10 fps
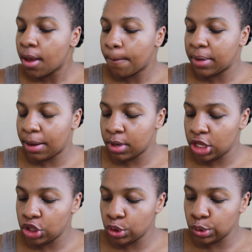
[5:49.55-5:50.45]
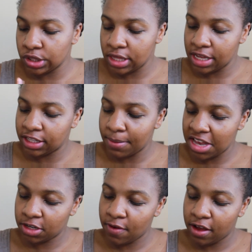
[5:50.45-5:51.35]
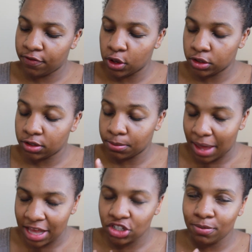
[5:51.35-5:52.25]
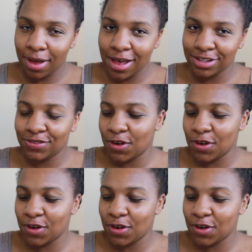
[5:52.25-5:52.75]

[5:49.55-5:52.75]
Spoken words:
but I'm going to use the Smashbox